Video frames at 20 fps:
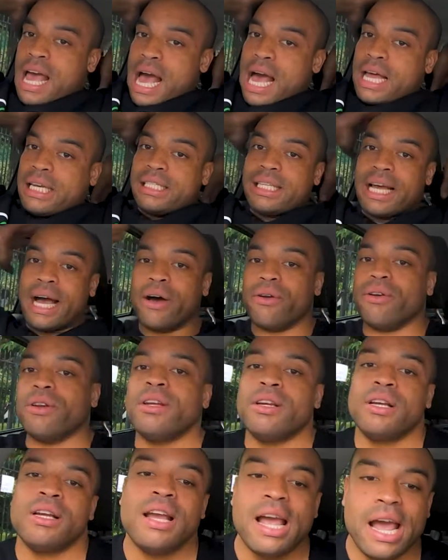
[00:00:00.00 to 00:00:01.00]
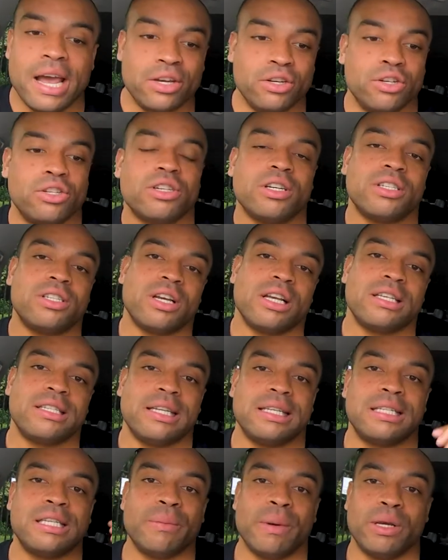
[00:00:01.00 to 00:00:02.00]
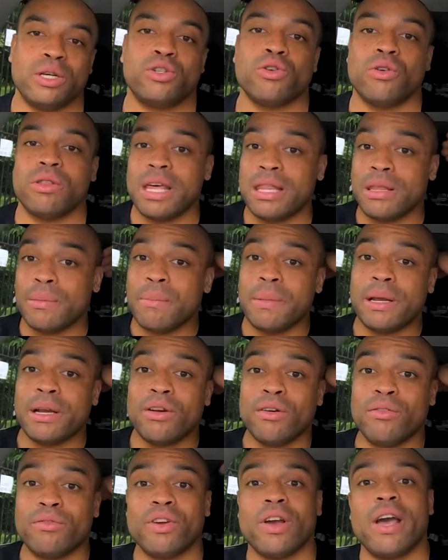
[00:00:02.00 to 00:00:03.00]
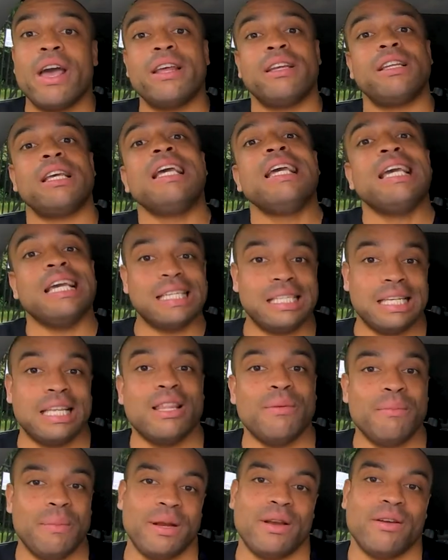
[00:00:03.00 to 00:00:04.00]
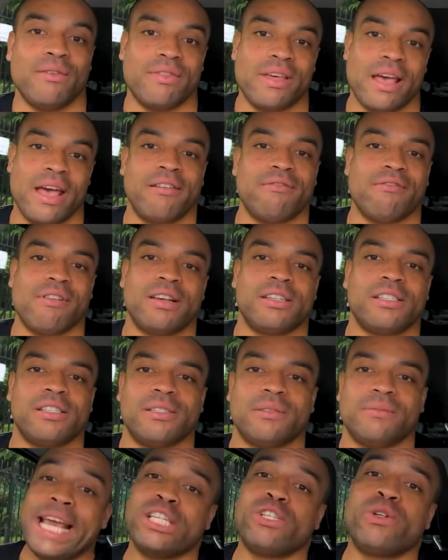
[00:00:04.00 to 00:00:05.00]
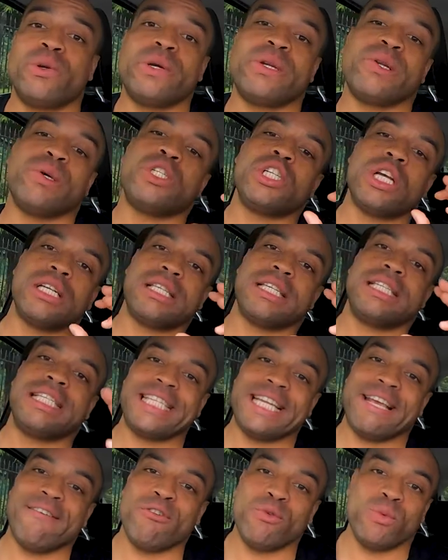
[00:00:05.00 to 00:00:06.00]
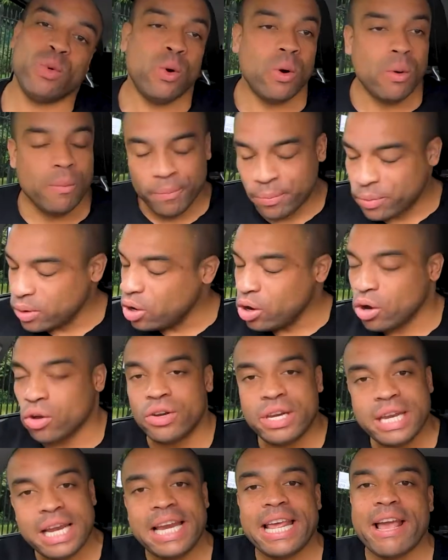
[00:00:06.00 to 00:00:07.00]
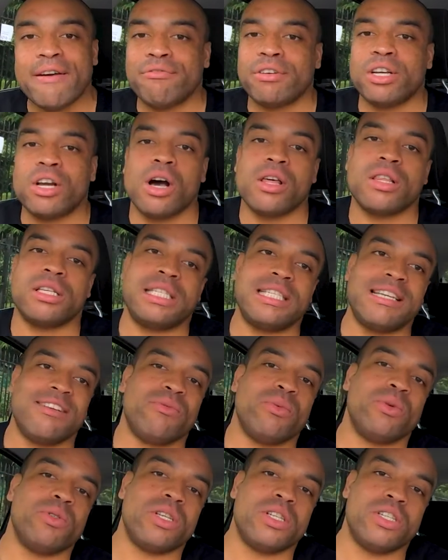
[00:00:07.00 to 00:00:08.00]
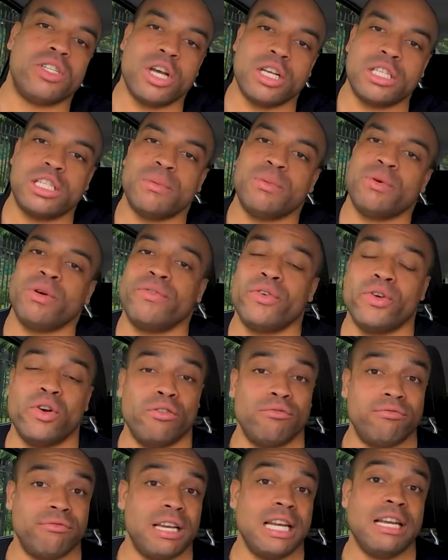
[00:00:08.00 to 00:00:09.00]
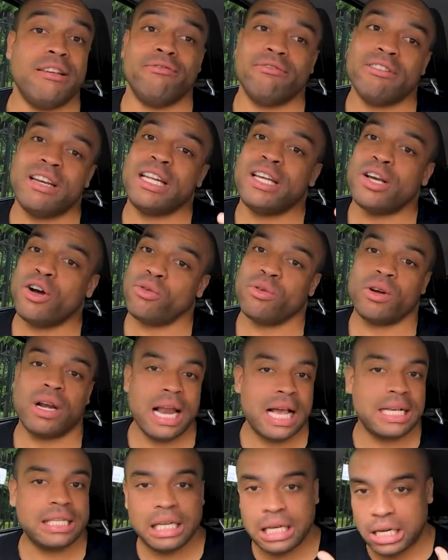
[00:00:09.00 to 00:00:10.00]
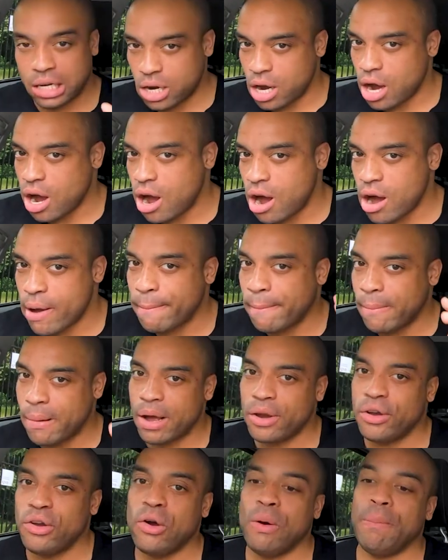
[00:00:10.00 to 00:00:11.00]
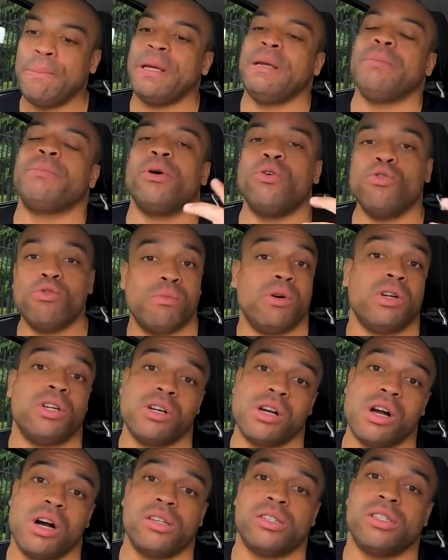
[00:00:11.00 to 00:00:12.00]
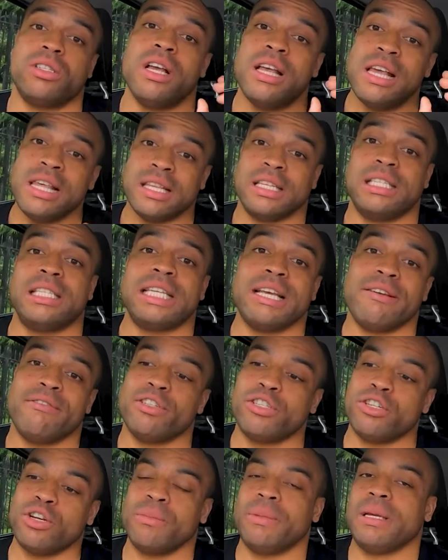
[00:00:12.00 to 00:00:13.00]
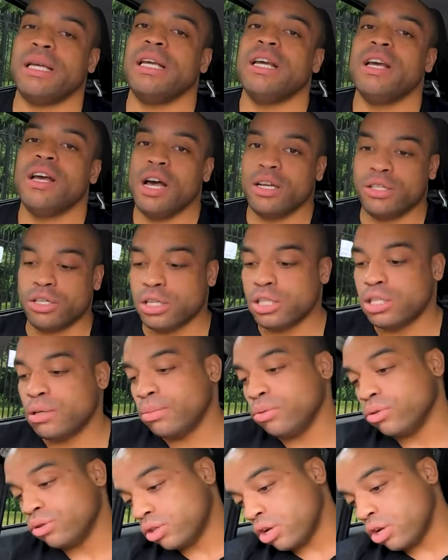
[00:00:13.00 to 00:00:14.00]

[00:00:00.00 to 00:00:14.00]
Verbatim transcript: and down, and you should adjust it to make sure that the middle of your head is in the middle of the headrest. Next, we're going to adjust the steering wheel. On nearly every car, the steering wheel is adjustable. If you've got a really, really old classic car, it might not be, but all modern cars, the steering should be adjustable.